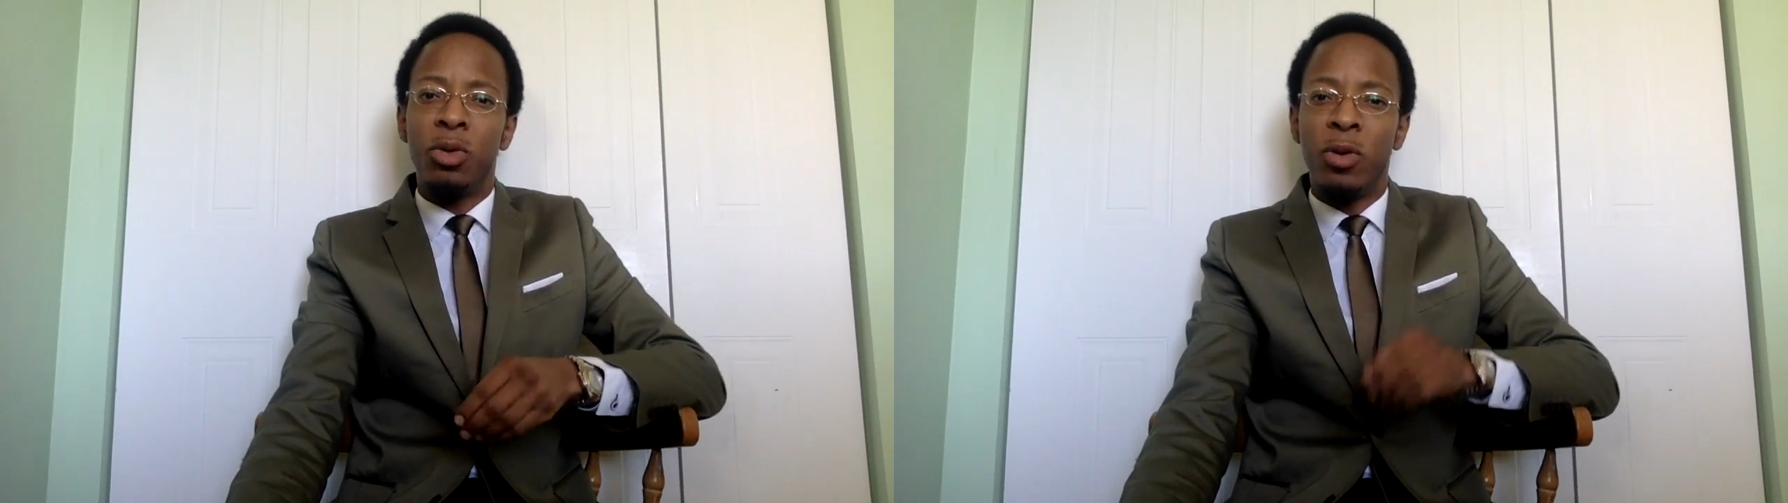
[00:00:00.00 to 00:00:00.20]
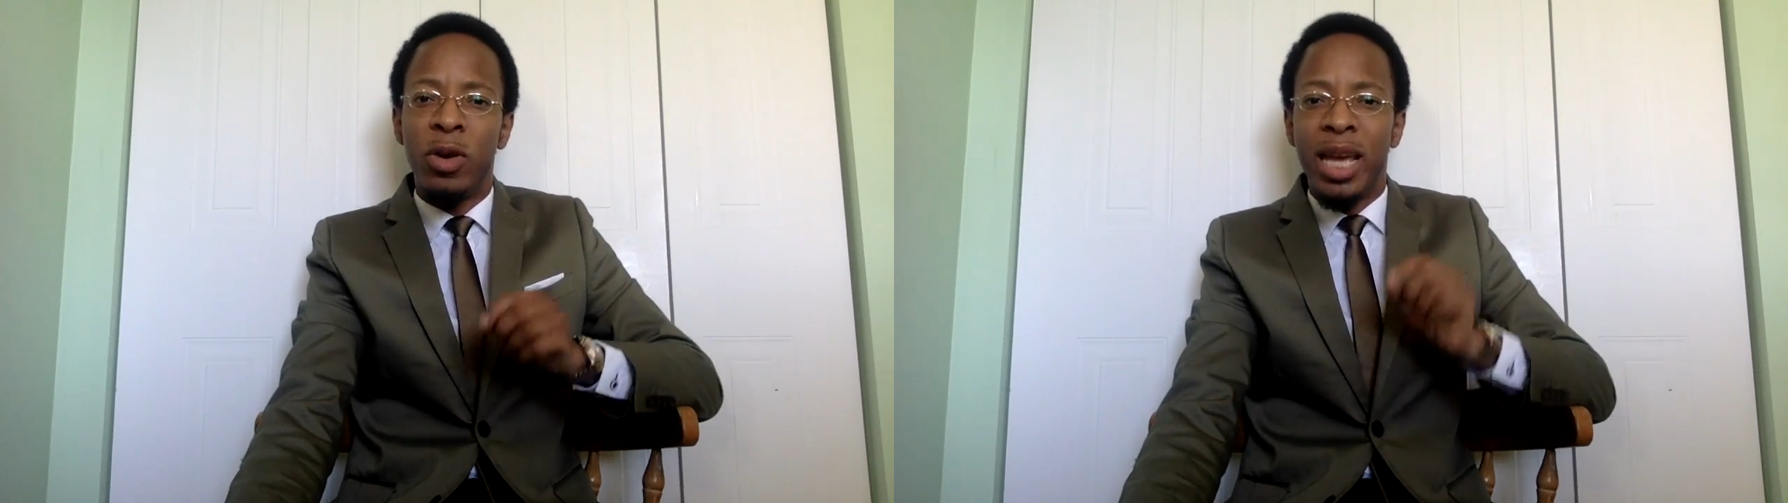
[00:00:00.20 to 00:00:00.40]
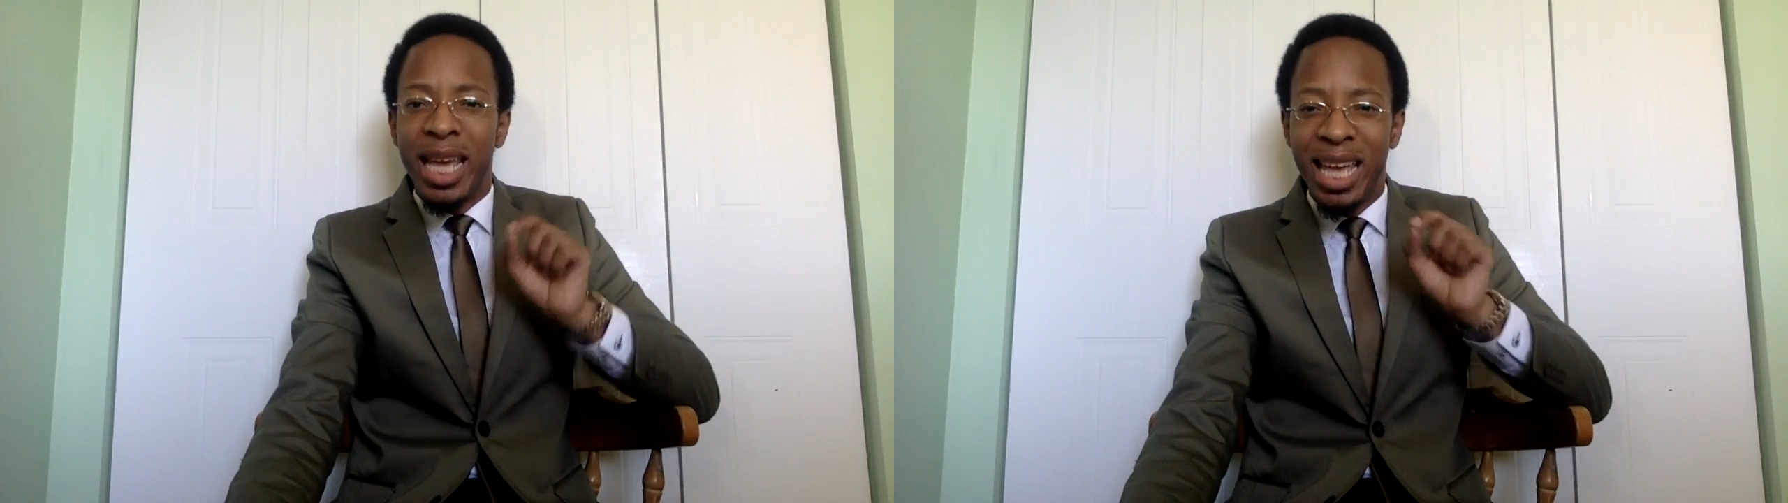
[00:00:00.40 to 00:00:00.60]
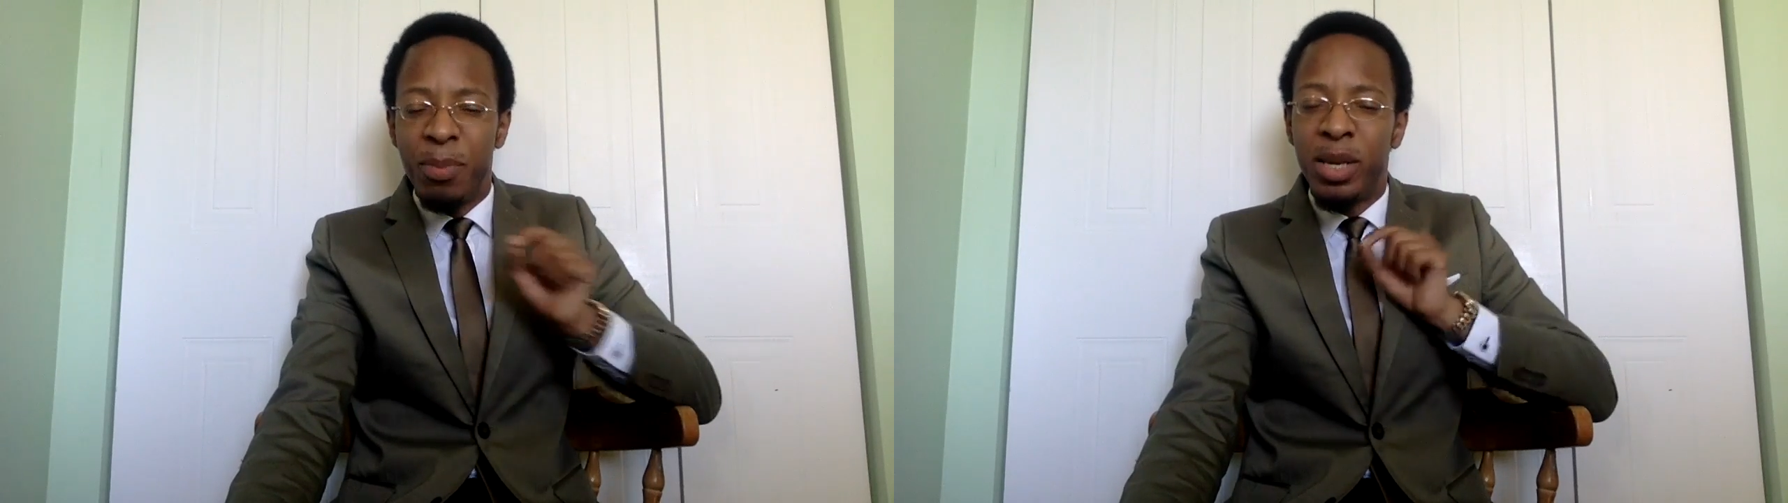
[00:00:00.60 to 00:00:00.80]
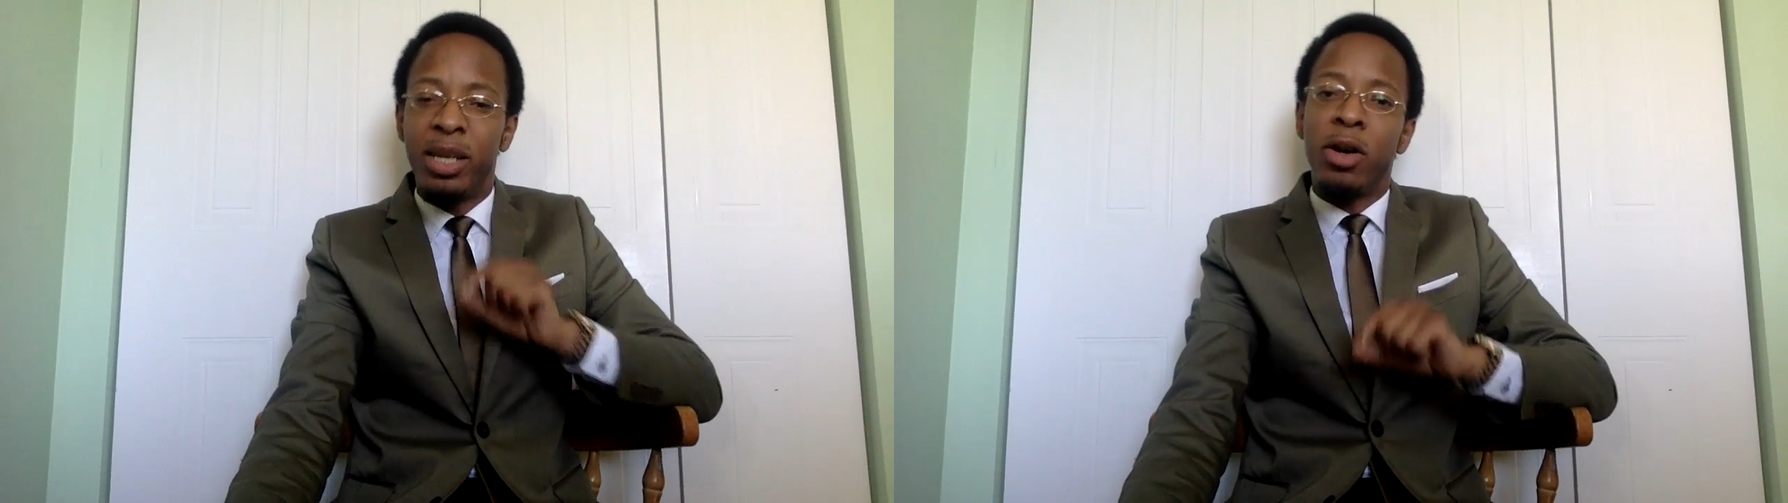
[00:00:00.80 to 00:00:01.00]
to
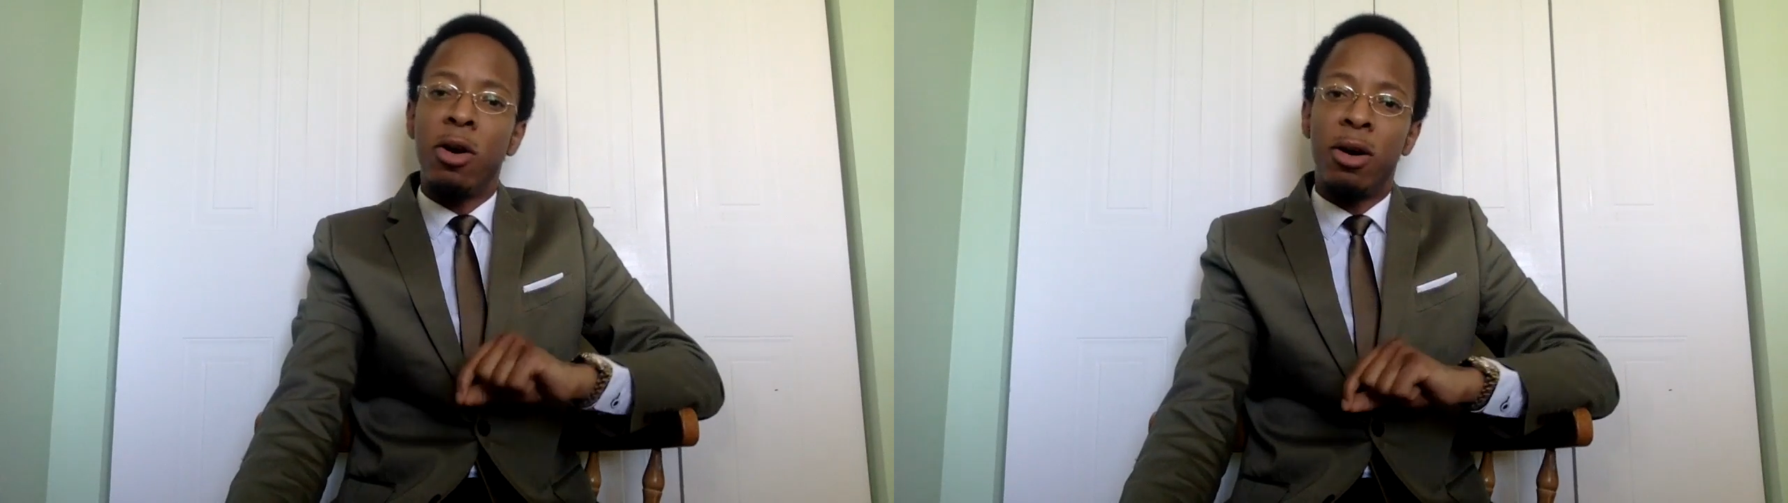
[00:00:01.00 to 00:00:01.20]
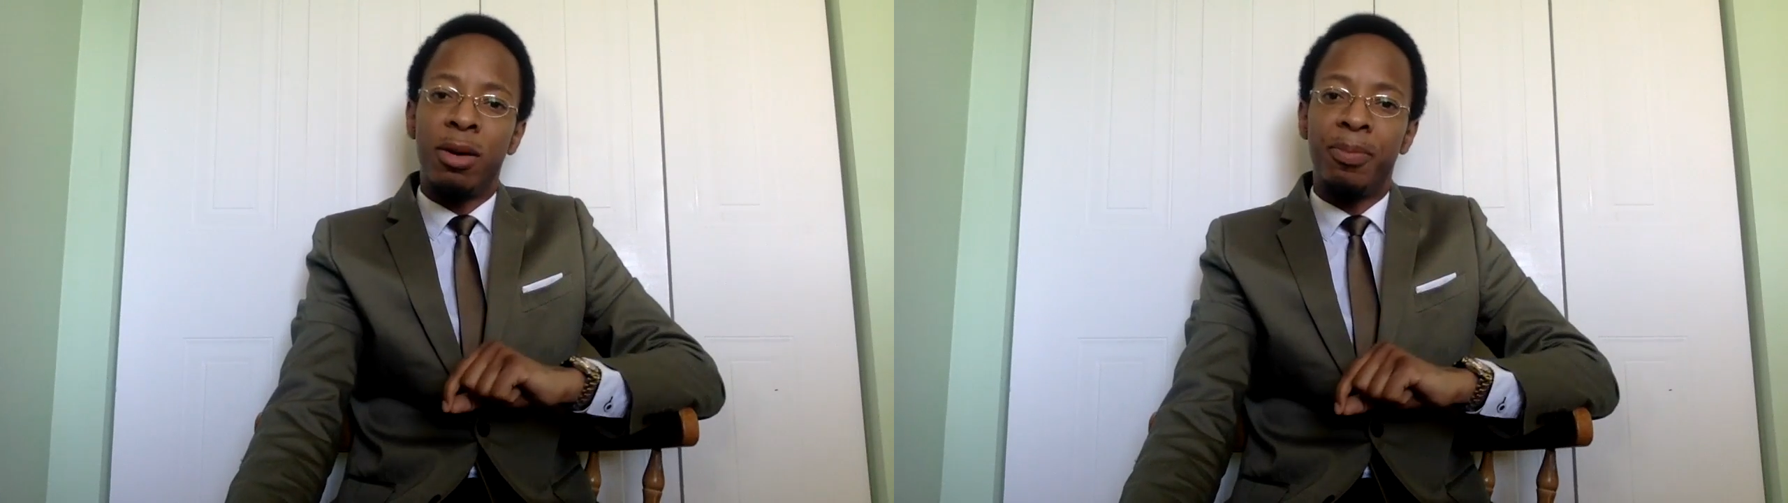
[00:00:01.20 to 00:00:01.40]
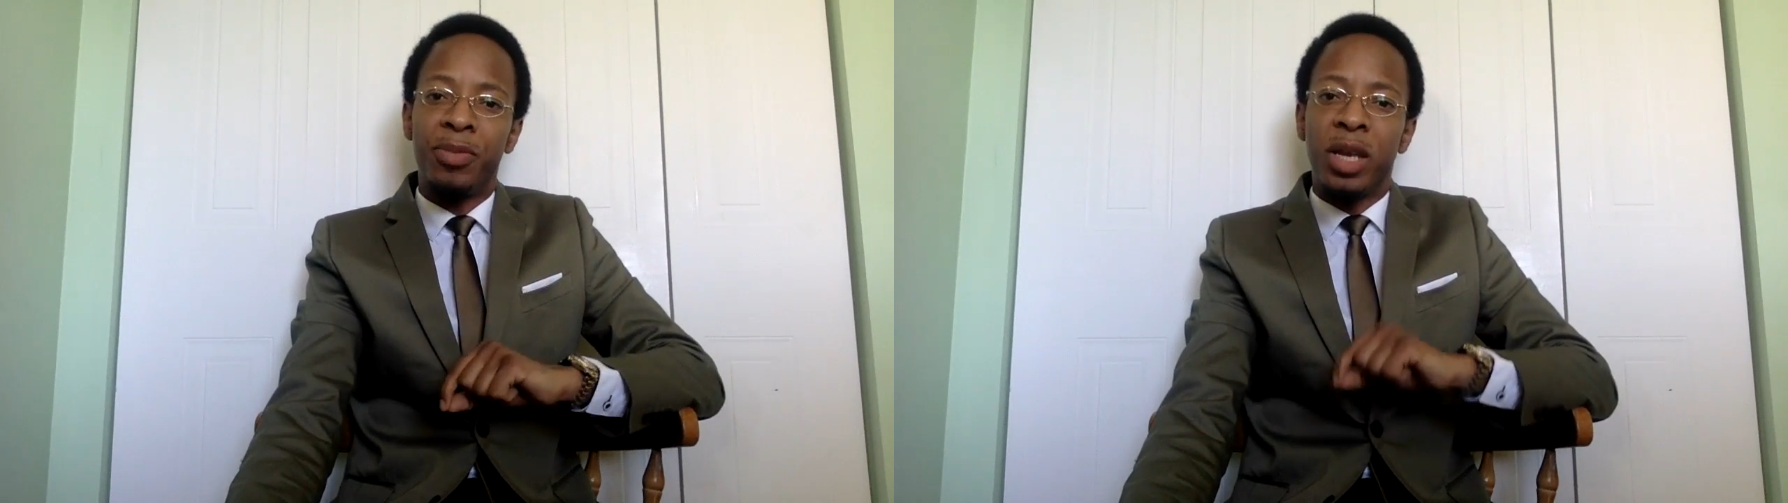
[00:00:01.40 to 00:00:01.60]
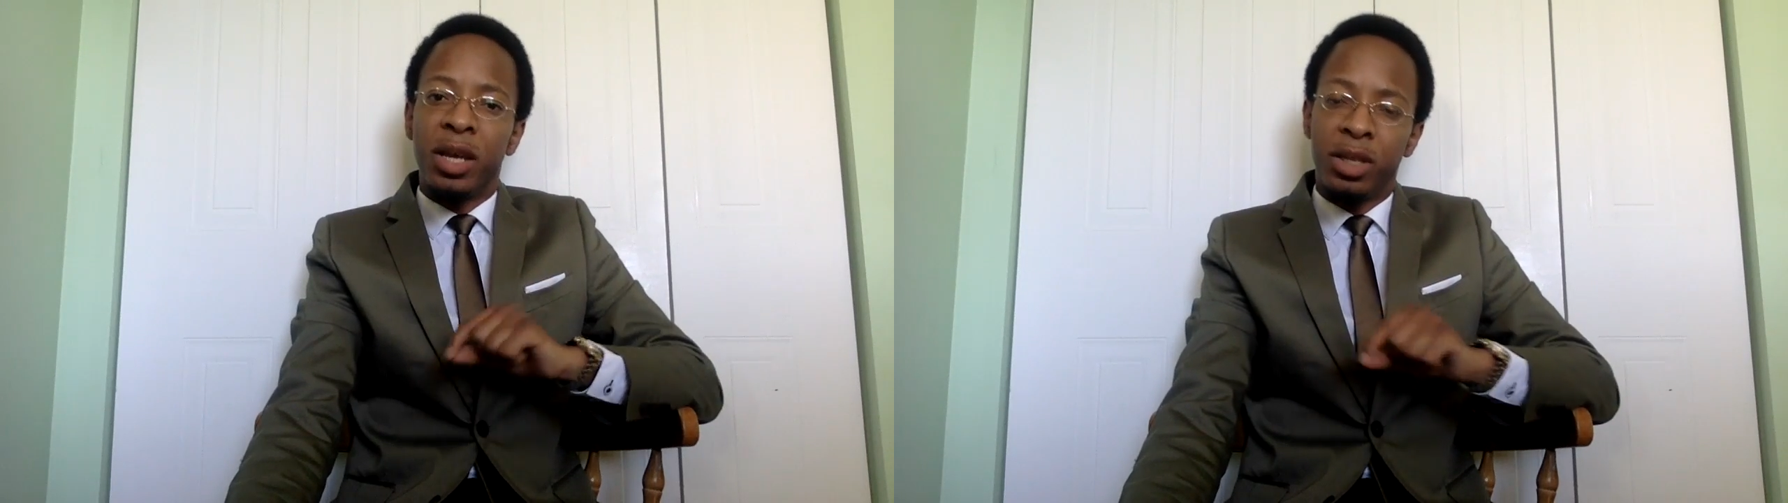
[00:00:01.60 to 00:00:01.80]
imminent harm